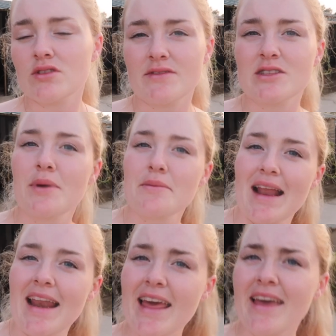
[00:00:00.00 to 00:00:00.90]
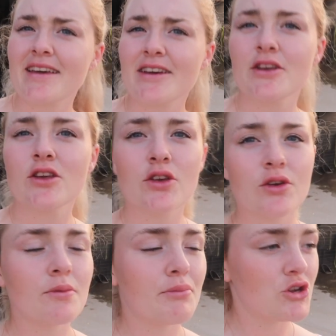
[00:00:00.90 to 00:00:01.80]
something's by my leg,
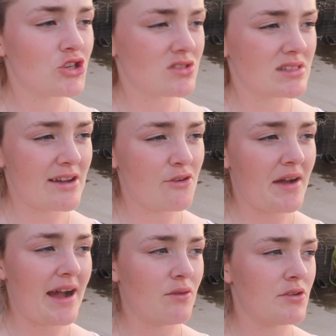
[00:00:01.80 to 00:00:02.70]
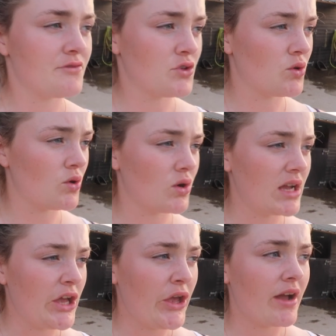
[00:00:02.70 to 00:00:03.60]
you push yourself out of your
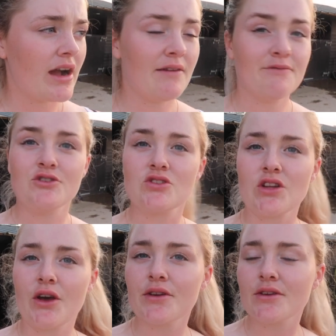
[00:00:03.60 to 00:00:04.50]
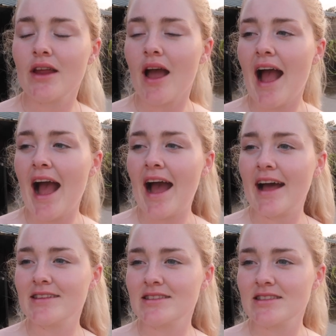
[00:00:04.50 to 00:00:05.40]
comfort zone
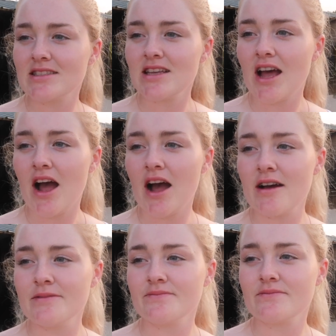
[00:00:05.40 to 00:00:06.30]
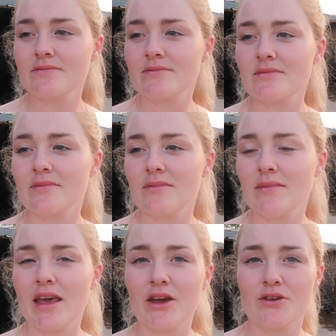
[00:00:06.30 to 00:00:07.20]
and
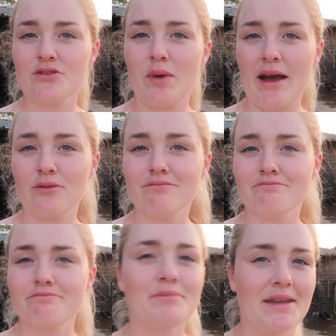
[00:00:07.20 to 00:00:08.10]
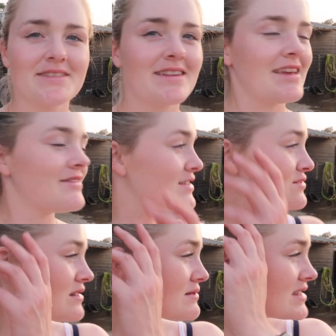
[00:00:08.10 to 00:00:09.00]
it goes well, basically. That's
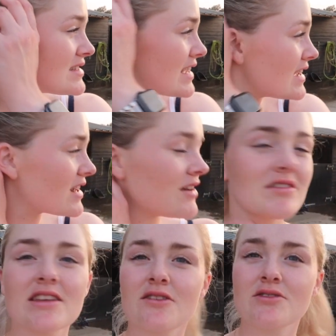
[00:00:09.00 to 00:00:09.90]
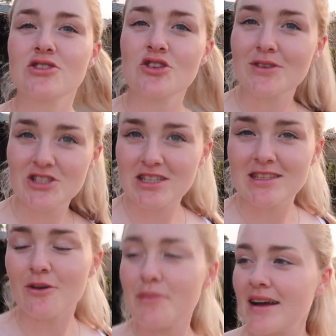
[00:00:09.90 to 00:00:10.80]
all I'm going to say. I can't really go into too much
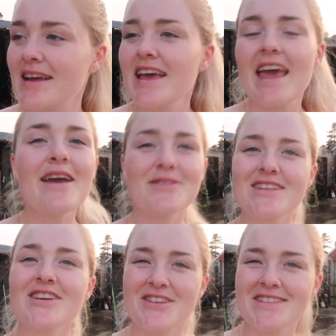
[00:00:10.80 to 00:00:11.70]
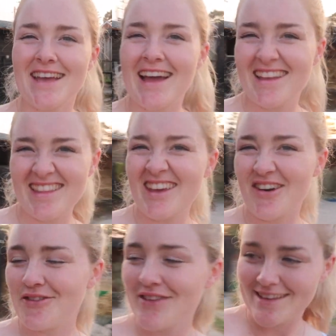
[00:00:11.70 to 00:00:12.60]
detail, but it was a good day in the
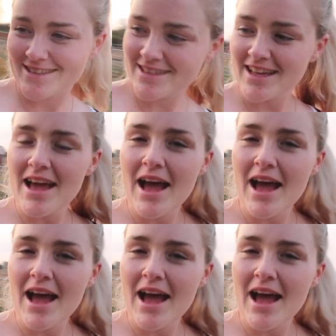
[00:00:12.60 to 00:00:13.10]
office.